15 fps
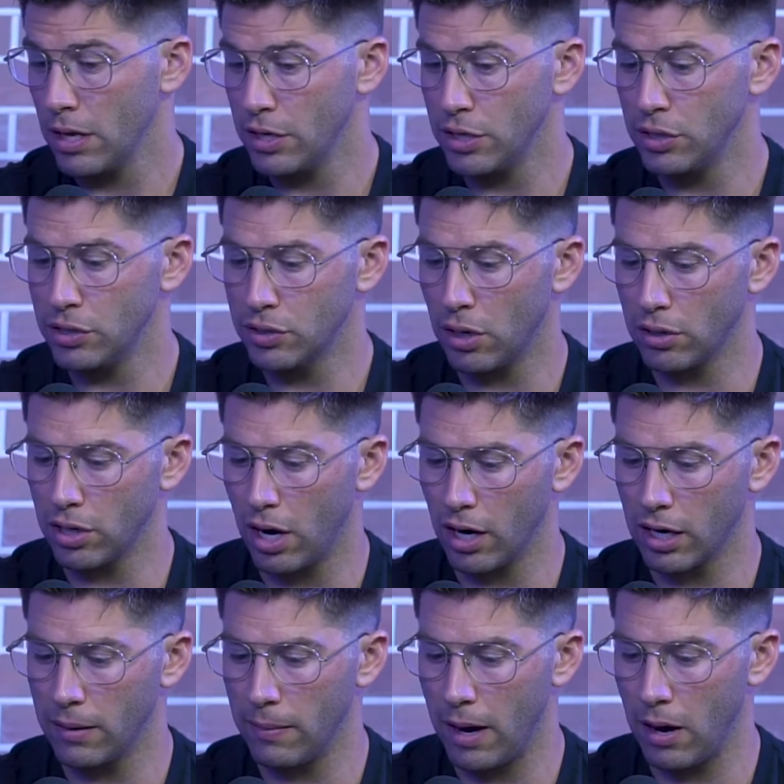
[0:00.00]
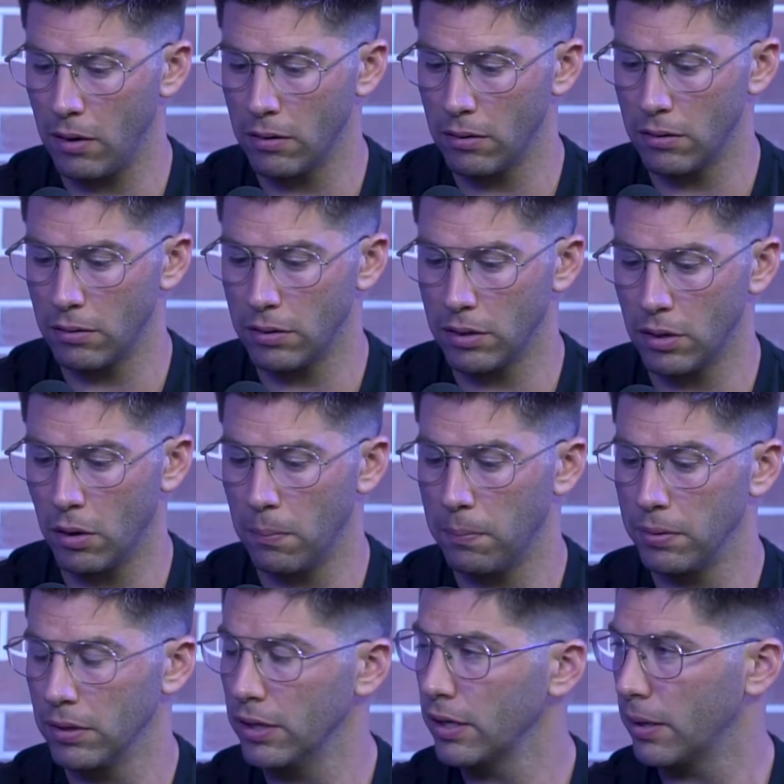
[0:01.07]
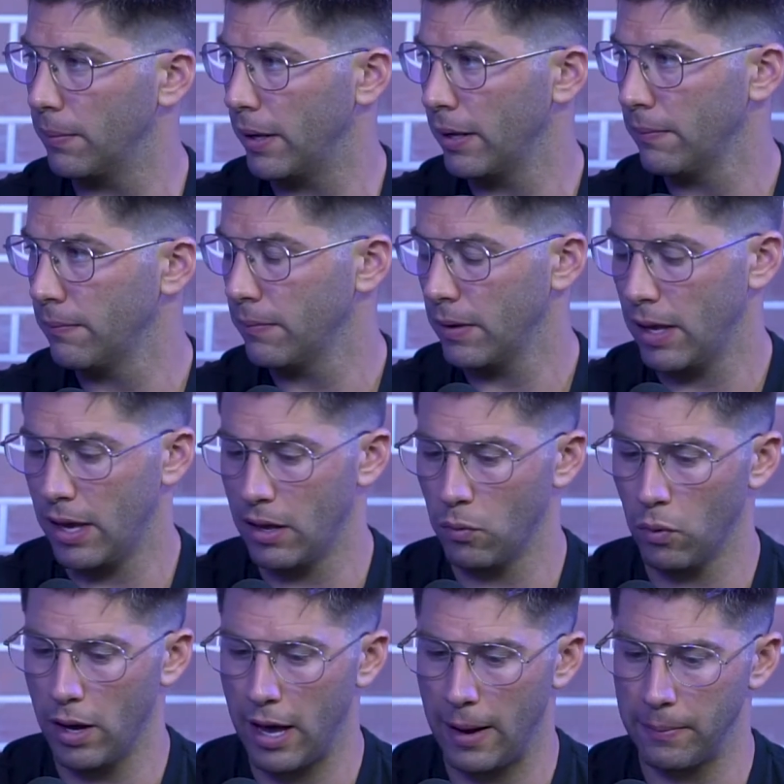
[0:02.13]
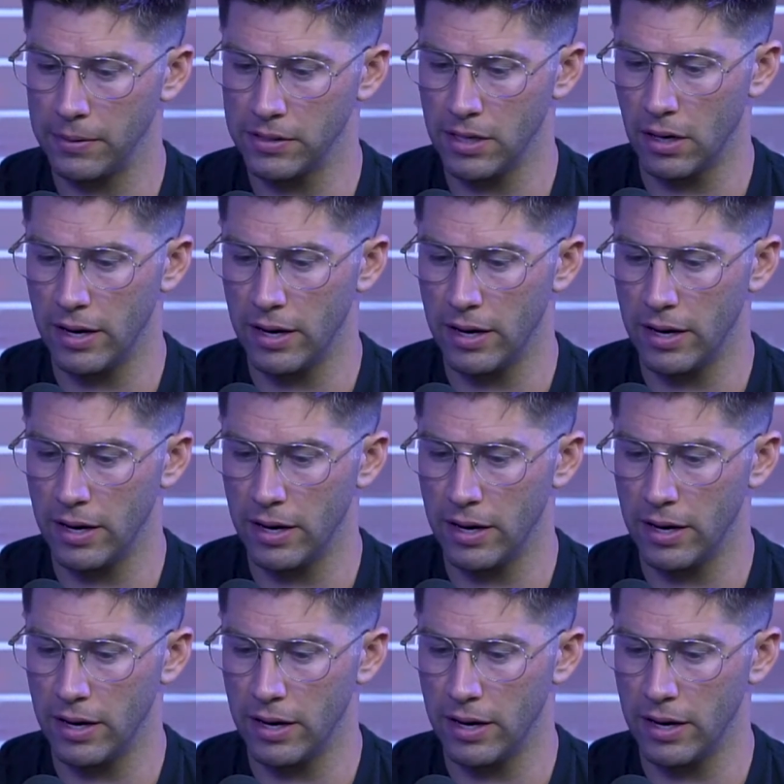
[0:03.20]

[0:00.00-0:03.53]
You start talking about, polygamy and what happens there.